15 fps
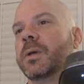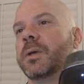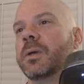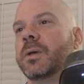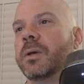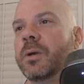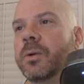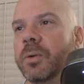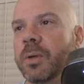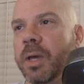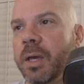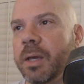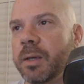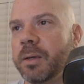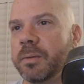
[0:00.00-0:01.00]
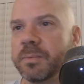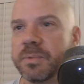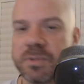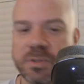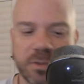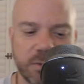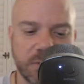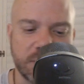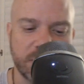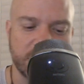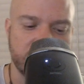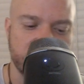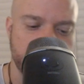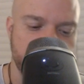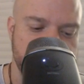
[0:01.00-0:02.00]
Okay, still,
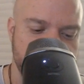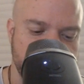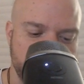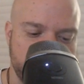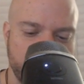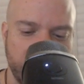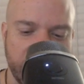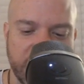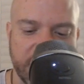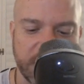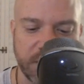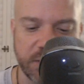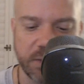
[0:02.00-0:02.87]
still trying to